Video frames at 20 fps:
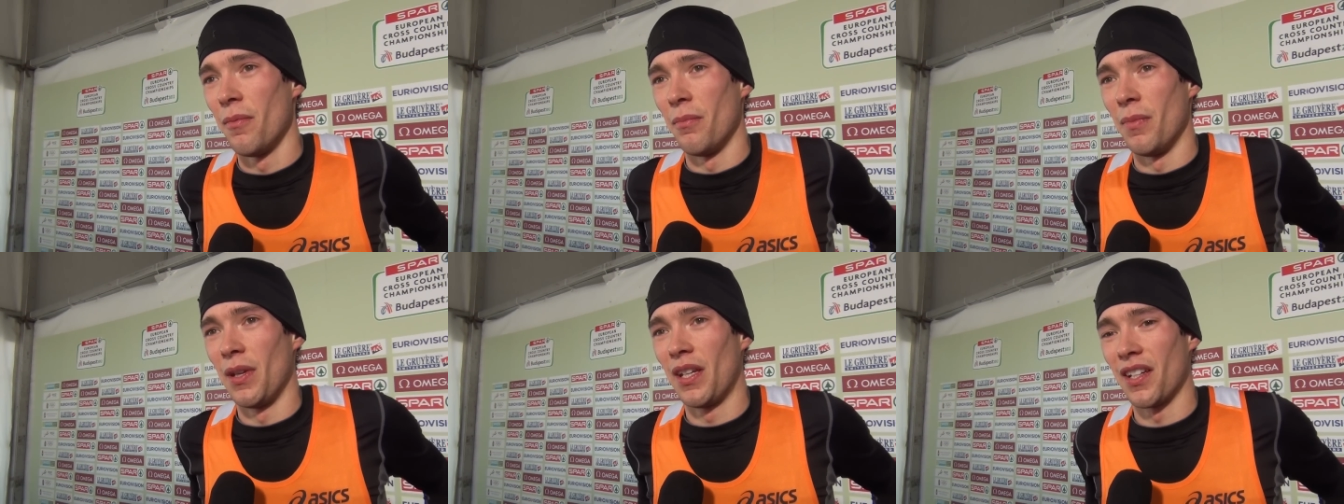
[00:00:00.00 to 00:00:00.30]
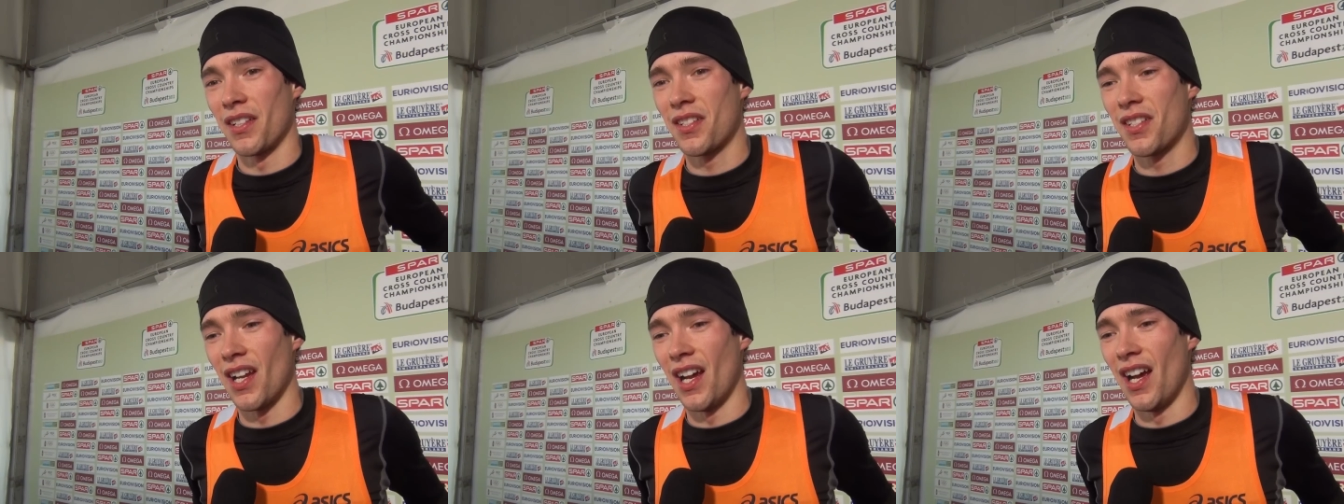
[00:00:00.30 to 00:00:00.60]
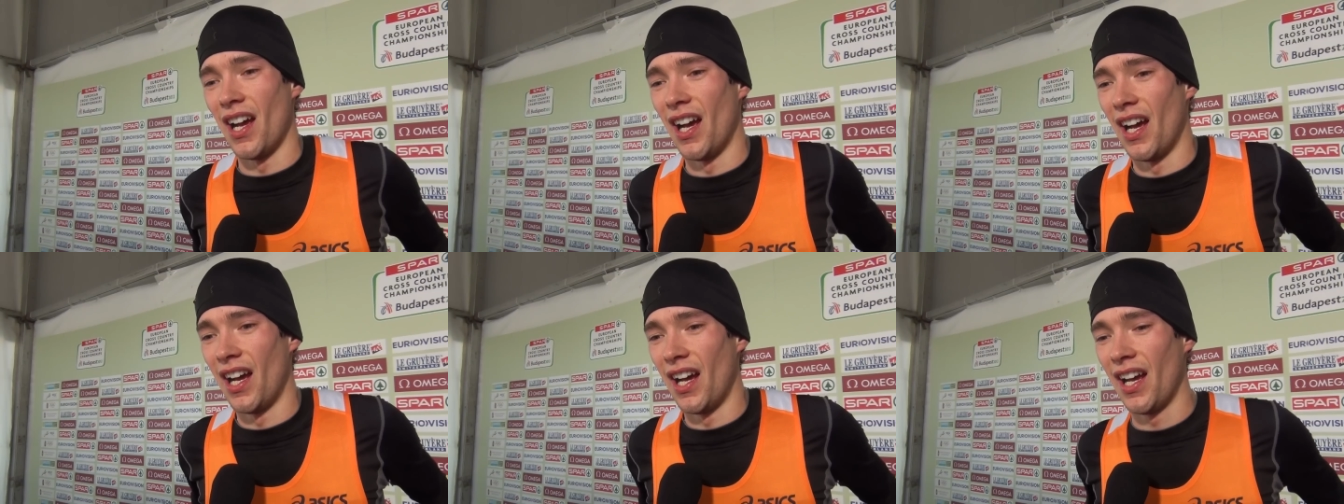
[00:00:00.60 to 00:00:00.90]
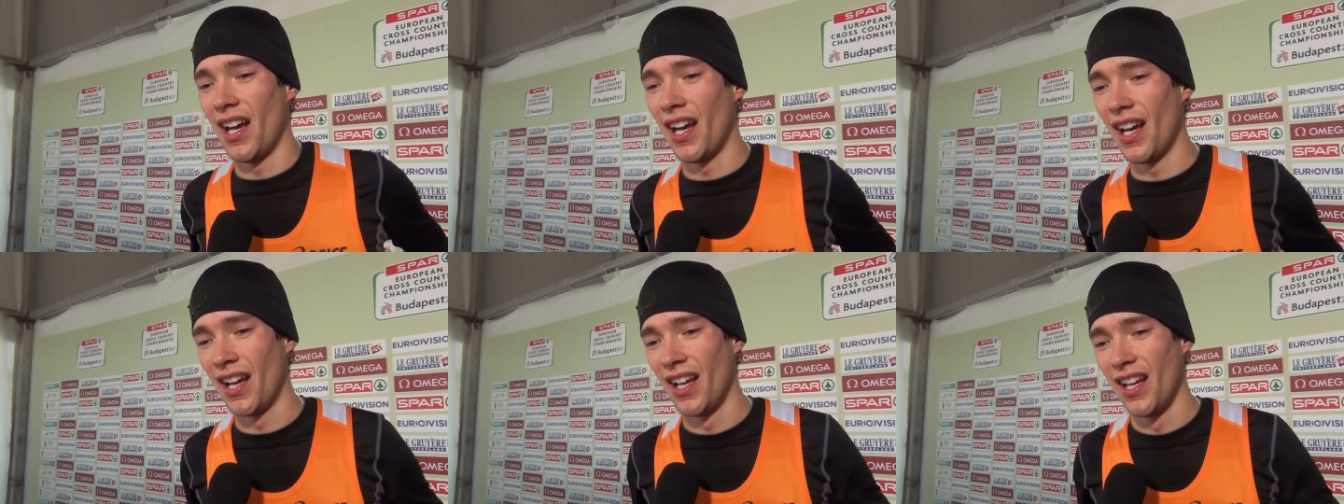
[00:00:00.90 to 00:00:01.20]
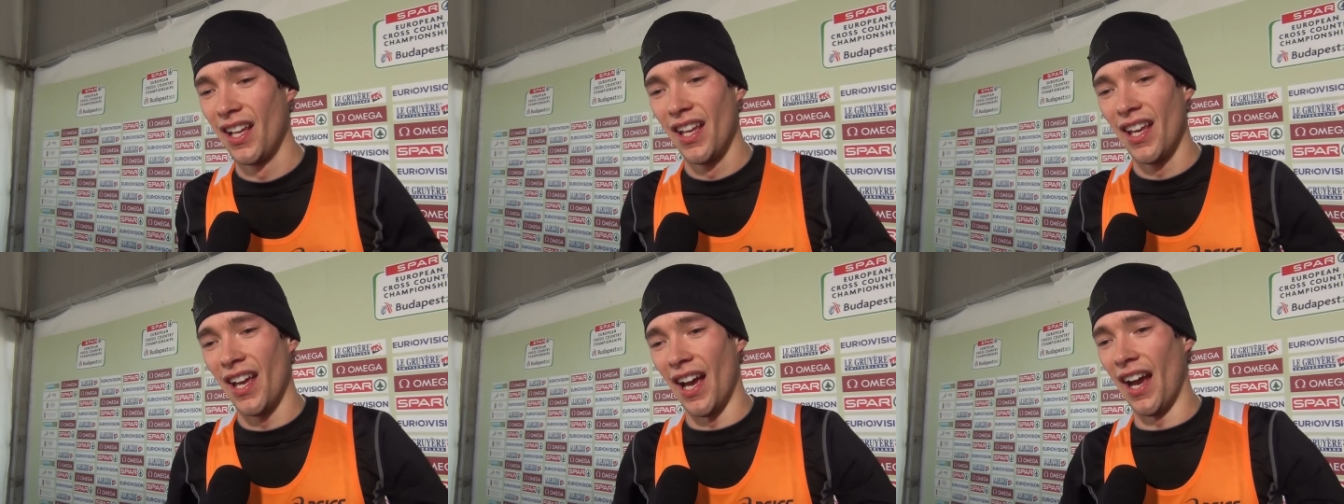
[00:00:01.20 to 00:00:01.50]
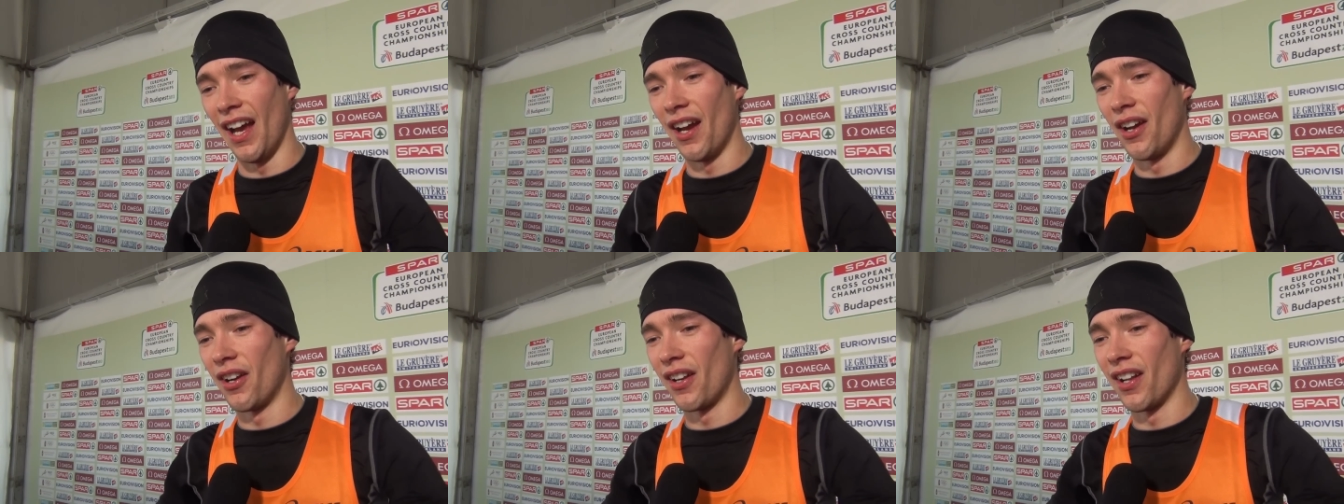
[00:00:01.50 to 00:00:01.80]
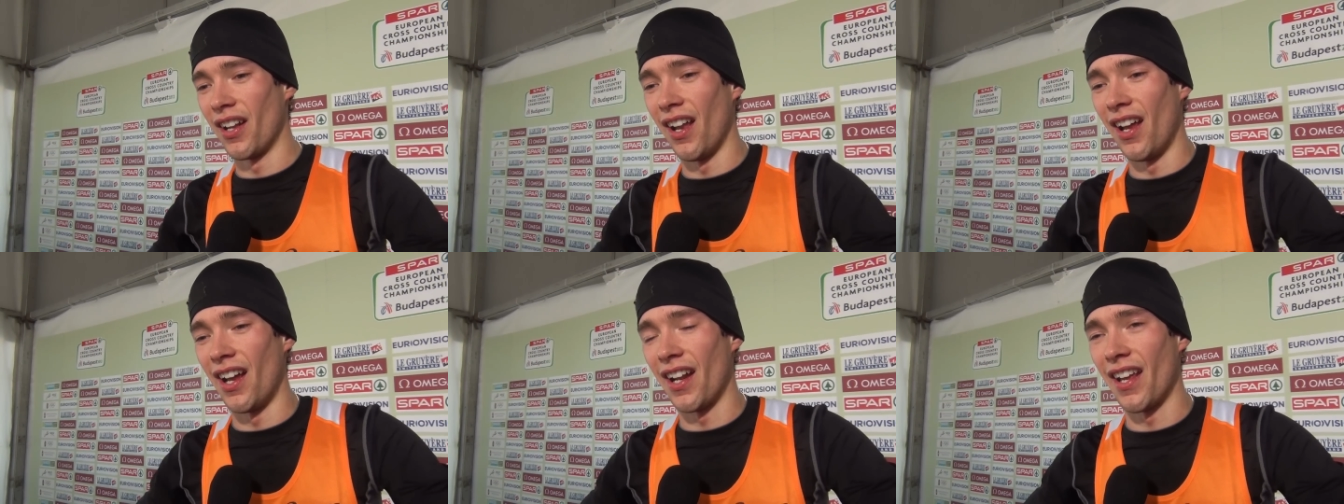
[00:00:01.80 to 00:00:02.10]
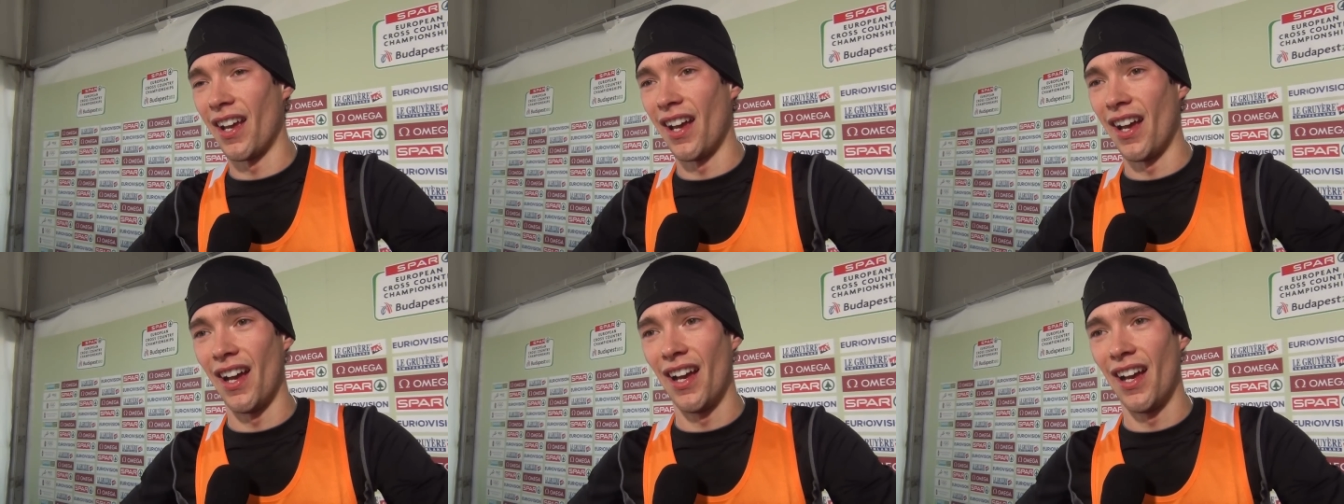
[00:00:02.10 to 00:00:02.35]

because I heard a lot.